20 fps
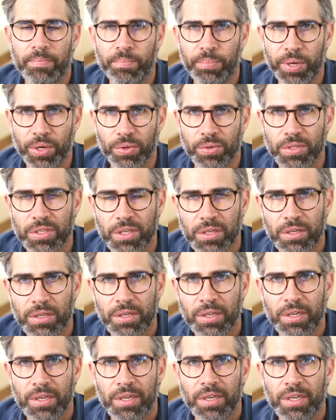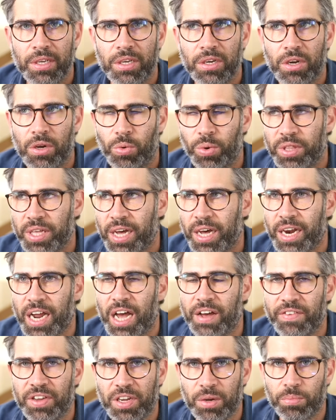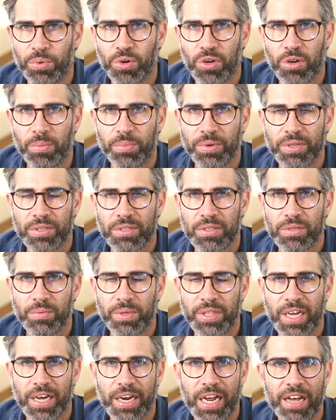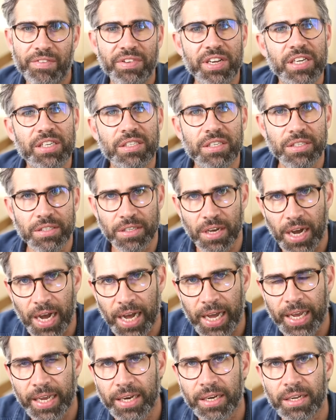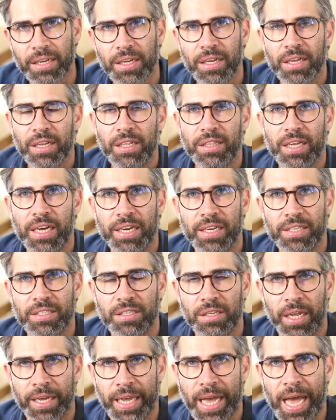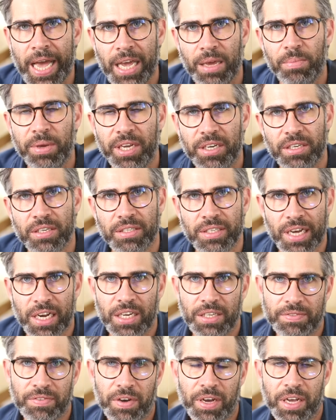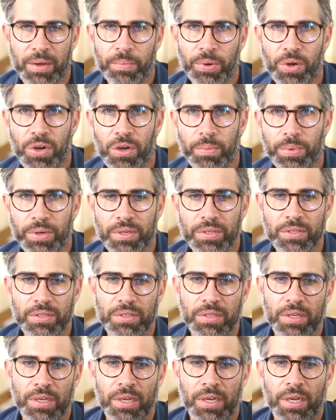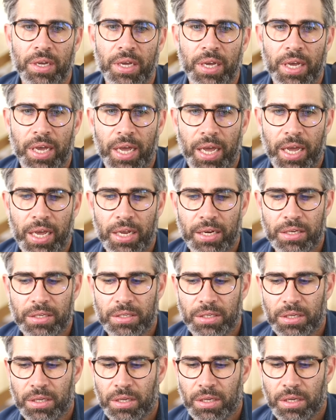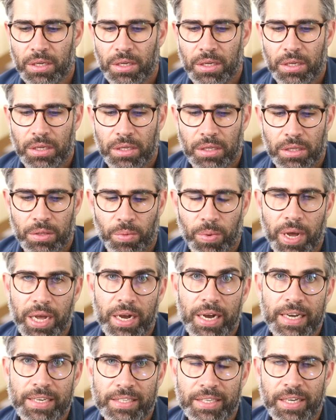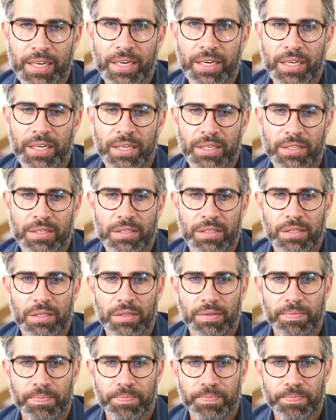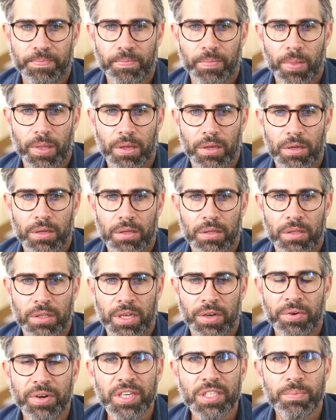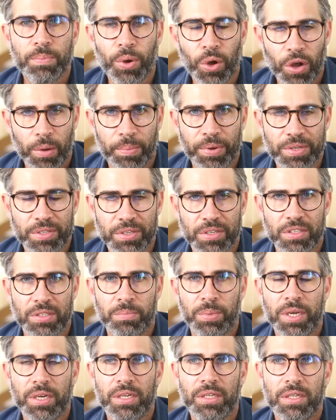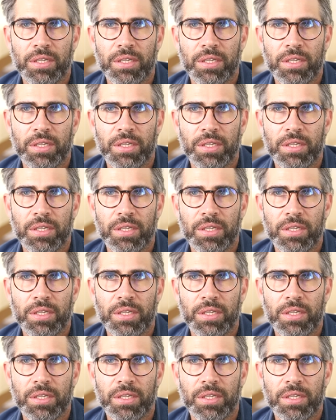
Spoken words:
built, without having a purpose, without having a design that is like aiming to satisfy a purpose? And the way I see it is there is purposes, but